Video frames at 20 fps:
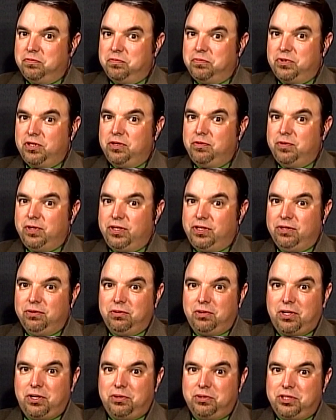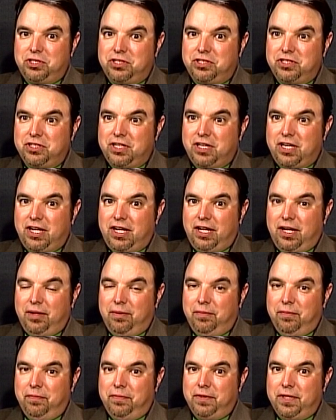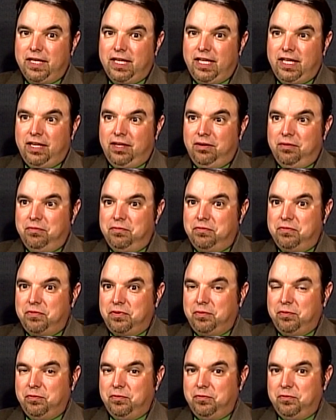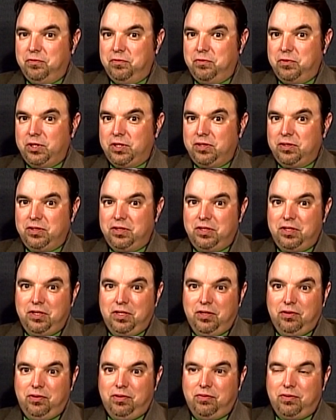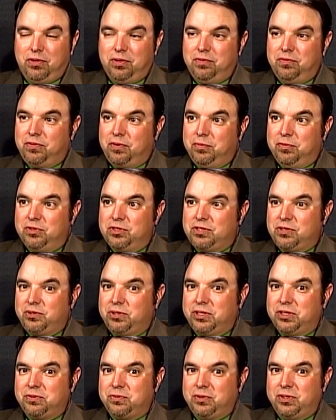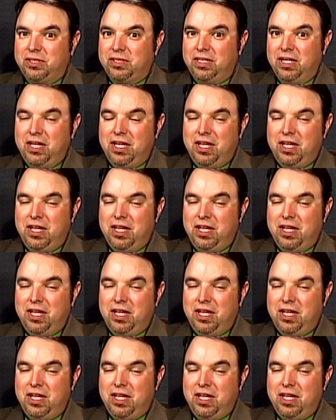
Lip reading: pretty well-known coach, and from what you've heard from in stories when